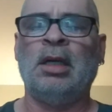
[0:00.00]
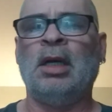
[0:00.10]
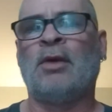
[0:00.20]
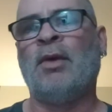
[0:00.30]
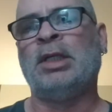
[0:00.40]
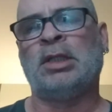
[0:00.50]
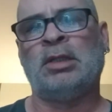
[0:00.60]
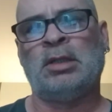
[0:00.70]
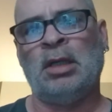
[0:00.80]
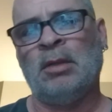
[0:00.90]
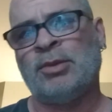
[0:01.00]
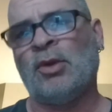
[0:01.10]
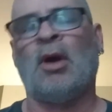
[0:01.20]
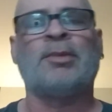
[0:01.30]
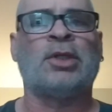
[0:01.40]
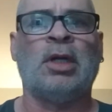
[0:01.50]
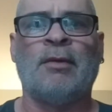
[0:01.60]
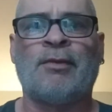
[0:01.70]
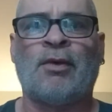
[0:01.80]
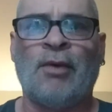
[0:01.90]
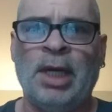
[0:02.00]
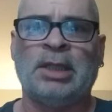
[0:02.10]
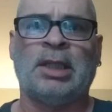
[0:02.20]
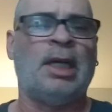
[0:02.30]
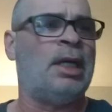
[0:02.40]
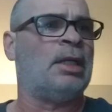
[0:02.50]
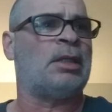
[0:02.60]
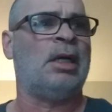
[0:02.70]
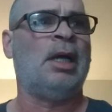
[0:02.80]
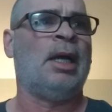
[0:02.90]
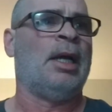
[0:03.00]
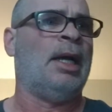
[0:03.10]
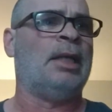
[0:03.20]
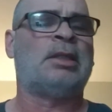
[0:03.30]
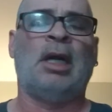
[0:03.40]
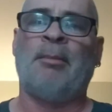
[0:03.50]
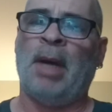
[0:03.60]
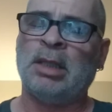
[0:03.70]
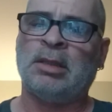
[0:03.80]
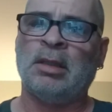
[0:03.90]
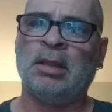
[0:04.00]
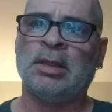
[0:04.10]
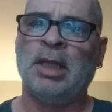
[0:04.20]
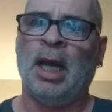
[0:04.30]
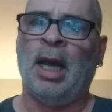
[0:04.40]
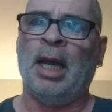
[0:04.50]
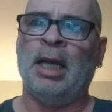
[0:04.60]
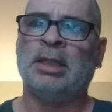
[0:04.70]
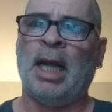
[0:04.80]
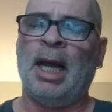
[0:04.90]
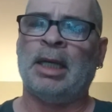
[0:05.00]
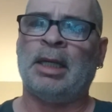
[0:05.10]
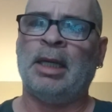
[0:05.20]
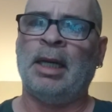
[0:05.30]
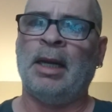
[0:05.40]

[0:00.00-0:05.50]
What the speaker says: increases the absorption of creatine into the muscles, is that